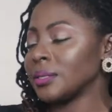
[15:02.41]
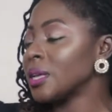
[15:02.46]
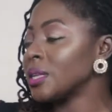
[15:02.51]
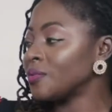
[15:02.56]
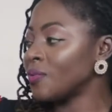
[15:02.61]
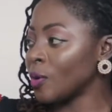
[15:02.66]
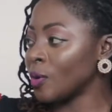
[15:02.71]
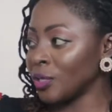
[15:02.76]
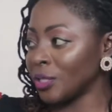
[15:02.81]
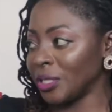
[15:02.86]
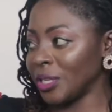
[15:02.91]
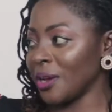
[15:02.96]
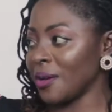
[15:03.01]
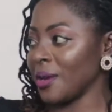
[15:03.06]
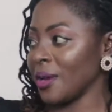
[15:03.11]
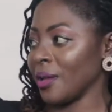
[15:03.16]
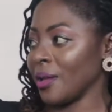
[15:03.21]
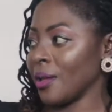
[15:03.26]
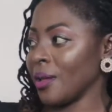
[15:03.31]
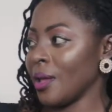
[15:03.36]
That's
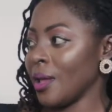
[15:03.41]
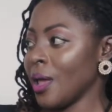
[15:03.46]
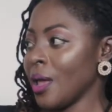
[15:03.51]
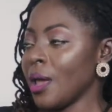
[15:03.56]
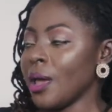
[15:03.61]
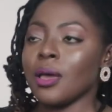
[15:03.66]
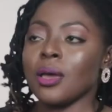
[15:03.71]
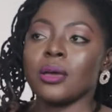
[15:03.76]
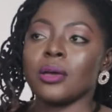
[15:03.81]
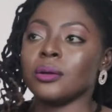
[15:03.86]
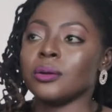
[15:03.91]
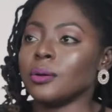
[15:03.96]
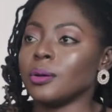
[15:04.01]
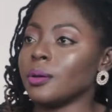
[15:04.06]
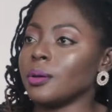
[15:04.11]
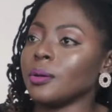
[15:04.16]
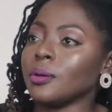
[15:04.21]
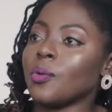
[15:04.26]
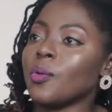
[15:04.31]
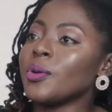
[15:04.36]
volunteering.
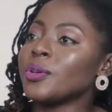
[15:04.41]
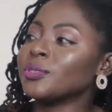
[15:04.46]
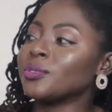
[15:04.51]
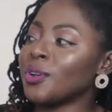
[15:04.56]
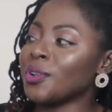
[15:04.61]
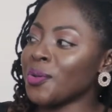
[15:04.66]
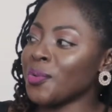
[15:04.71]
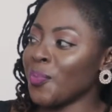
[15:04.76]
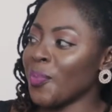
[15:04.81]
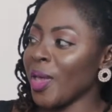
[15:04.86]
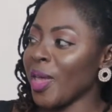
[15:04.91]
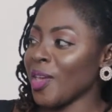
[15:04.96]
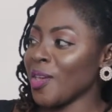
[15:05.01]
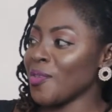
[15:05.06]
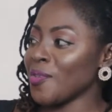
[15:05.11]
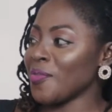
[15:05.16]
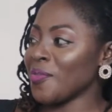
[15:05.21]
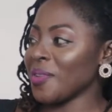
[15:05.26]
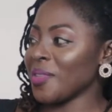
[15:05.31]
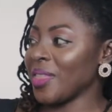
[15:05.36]
who's going to pay
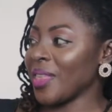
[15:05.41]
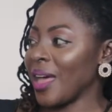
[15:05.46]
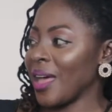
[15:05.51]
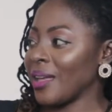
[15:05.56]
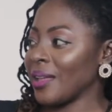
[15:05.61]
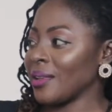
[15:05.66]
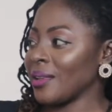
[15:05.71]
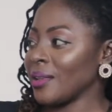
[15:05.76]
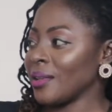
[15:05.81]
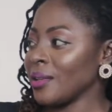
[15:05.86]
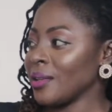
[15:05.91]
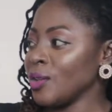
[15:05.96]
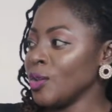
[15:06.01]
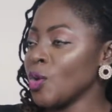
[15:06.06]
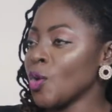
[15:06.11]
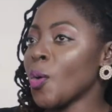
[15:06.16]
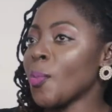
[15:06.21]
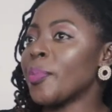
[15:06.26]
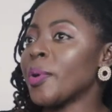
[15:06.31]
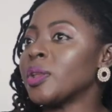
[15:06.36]
you for that? You
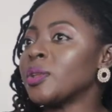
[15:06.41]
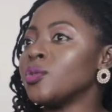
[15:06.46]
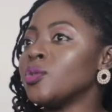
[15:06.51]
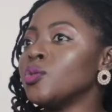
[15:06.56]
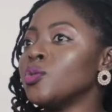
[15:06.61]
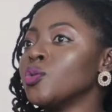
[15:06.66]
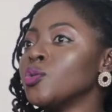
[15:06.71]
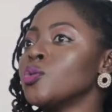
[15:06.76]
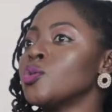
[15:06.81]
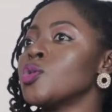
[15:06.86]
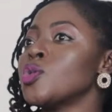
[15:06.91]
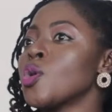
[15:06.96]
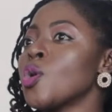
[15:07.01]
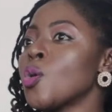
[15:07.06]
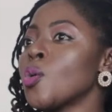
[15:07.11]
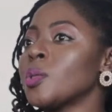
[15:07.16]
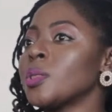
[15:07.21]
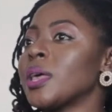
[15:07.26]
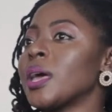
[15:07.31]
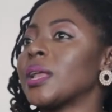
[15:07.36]
know, but you
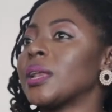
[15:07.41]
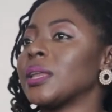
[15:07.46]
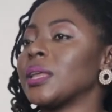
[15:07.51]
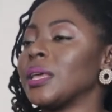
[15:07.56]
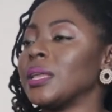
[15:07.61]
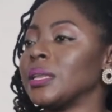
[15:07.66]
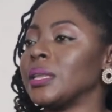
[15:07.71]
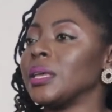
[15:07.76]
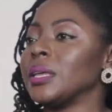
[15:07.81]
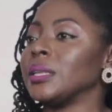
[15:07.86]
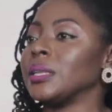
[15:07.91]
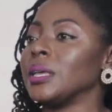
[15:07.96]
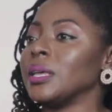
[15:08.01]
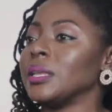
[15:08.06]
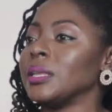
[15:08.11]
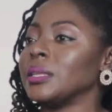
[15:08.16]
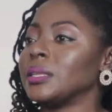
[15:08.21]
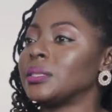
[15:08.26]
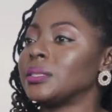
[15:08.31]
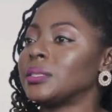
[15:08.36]
know that
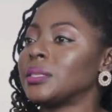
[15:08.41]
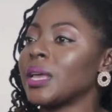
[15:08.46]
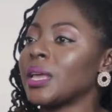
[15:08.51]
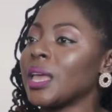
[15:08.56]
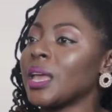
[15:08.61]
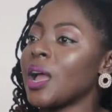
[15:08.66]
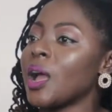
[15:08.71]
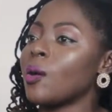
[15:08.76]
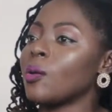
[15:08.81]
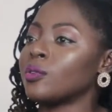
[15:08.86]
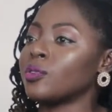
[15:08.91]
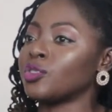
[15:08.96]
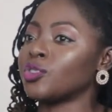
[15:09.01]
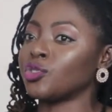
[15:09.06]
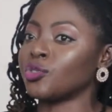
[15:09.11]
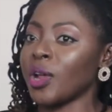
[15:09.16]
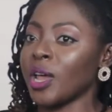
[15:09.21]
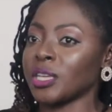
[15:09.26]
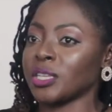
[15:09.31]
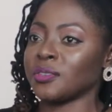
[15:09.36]
in taking out the
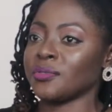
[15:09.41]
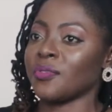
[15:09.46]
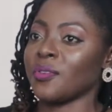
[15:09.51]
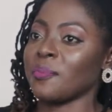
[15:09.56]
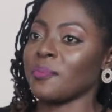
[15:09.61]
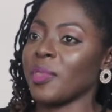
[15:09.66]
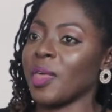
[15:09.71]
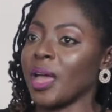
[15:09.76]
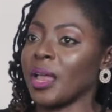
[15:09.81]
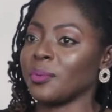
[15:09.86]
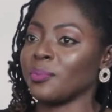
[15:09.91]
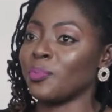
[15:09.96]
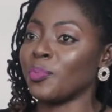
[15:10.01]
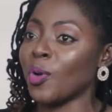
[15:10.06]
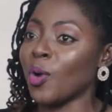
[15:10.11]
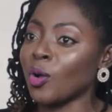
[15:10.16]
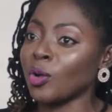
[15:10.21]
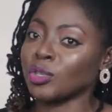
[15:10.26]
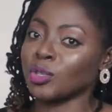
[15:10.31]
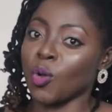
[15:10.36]
trash from that
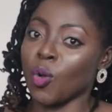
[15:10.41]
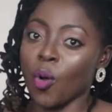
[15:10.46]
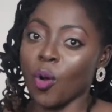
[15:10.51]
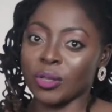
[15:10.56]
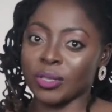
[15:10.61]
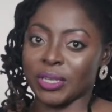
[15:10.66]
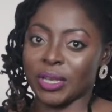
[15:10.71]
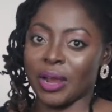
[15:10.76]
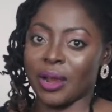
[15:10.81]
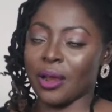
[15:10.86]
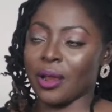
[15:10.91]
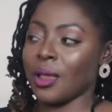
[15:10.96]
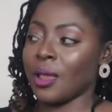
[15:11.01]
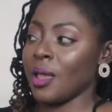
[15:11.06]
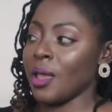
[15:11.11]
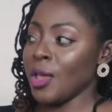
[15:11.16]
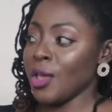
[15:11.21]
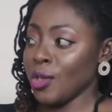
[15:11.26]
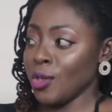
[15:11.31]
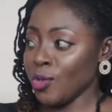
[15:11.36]
blocked gutter,
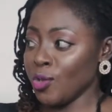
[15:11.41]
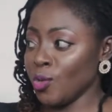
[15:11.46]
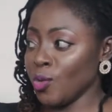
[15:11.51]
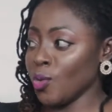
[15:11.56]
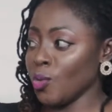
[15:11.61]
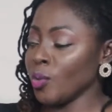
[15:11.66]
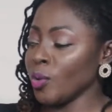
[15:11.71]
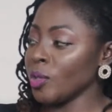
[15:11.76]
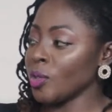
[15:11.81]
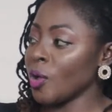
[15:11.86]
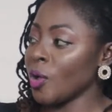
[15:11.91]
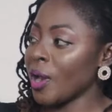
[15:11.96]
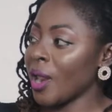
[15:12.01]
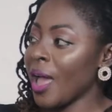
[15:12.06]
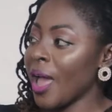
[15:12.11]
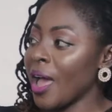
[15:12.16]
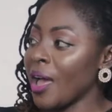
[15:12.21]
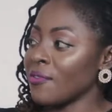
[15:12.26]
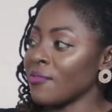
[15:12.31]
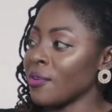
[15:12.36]
you will not
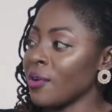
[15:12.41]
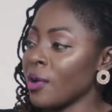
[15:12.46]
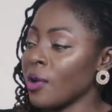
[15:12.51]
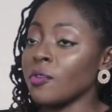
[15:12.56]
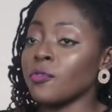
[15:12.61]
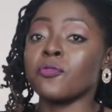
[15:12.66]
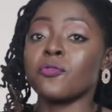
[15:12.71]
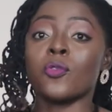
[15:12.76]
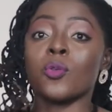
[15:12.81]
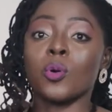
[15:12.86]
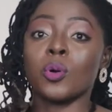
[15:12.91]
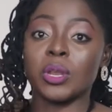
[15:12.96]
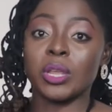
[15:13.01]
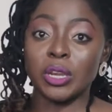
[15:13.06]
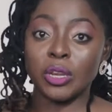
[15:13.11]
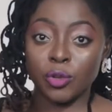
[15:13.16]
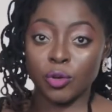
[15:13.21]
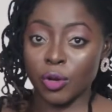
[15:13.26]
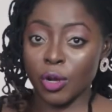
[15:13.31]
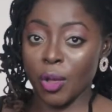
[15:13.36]
have a flood
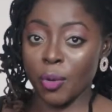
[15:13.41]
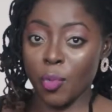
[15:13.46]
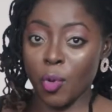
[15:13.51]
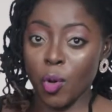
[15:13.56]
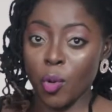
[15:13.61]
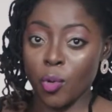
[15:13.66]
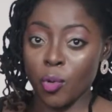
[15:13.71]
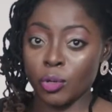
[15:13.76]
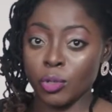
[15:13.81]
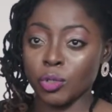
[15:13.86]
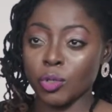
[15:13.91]
in your neighborhood.